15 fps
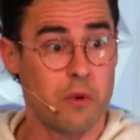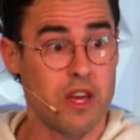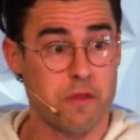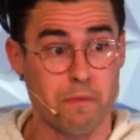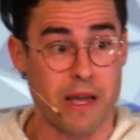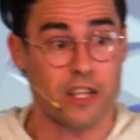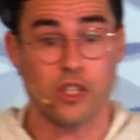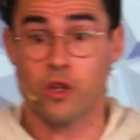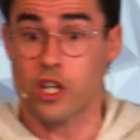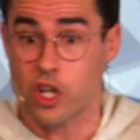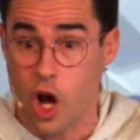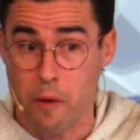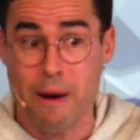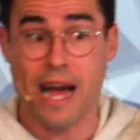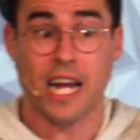with, you can
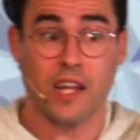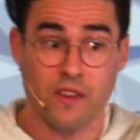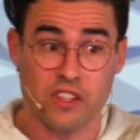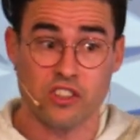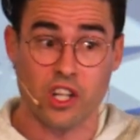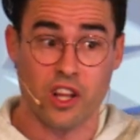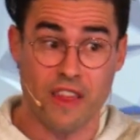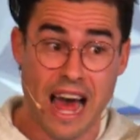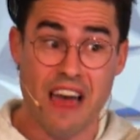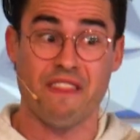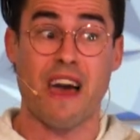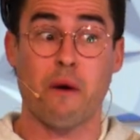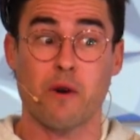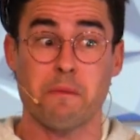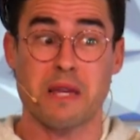go back and listen to that.
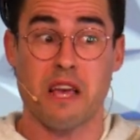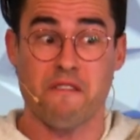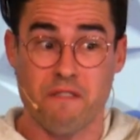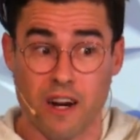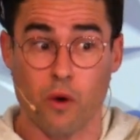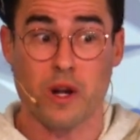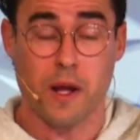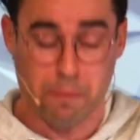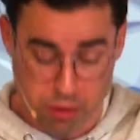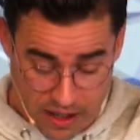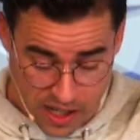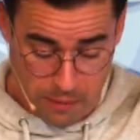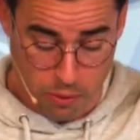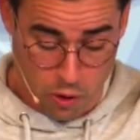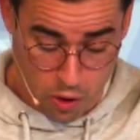That would be a very
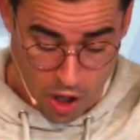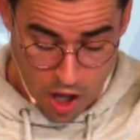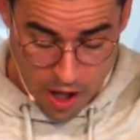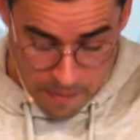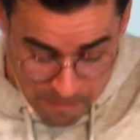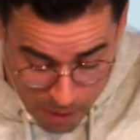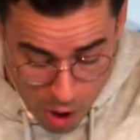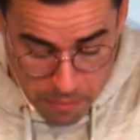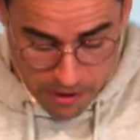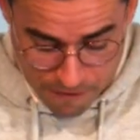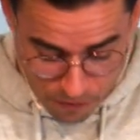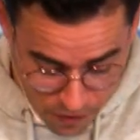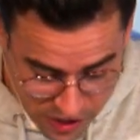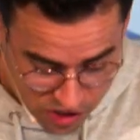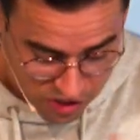applicable moment
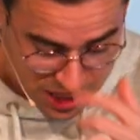for this